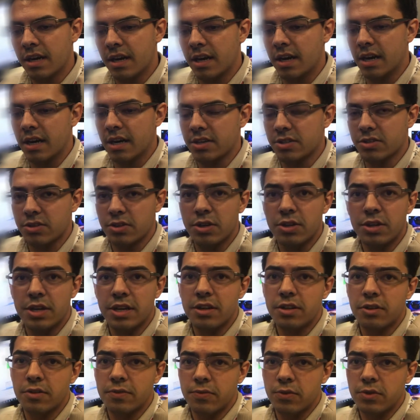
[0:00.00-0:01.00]
Uh, so you
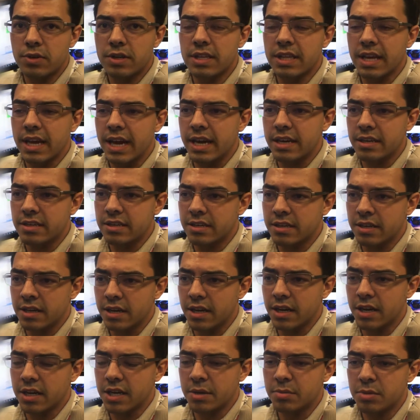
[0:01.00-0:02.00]
get to look forward to that
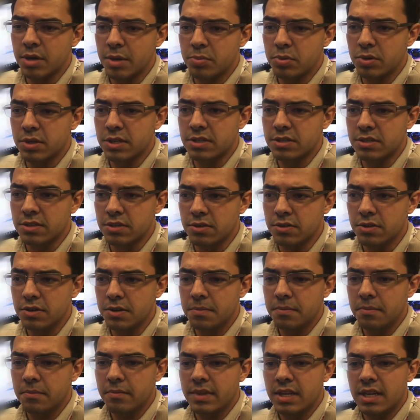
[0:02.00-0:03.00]
uh, coming up pretty
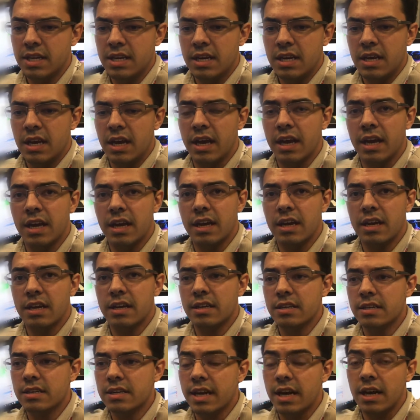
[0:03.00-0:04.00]
soon.
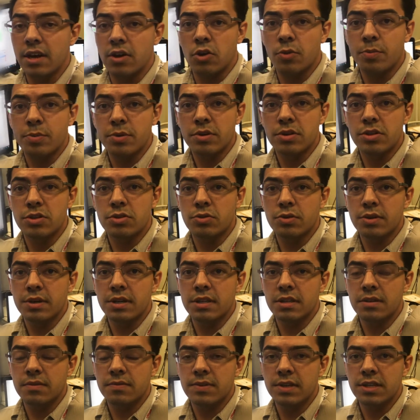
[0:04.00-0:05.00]
And yeah, hope you enjoy
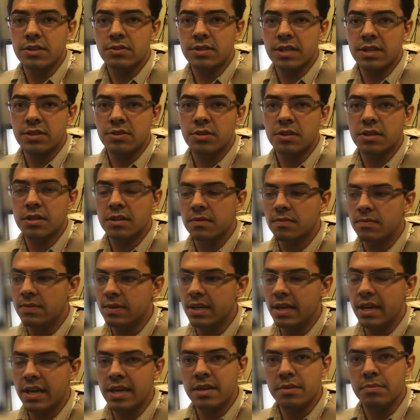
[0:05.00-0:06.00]
the videos I took of the
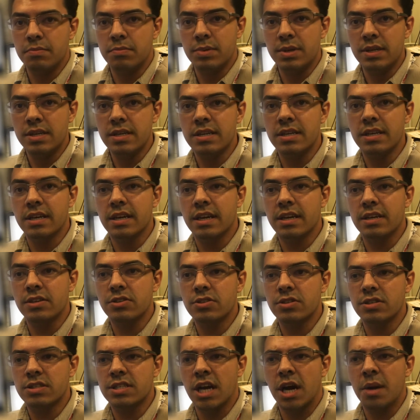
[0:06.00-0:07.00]
V A B, and
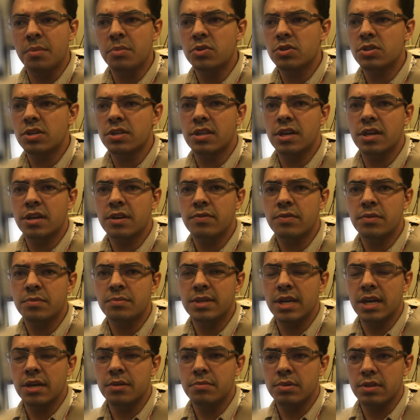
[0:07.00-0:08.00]
just tell me what you thought of them
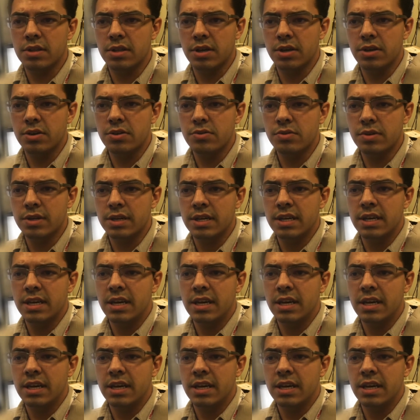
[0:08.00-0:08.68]
down below.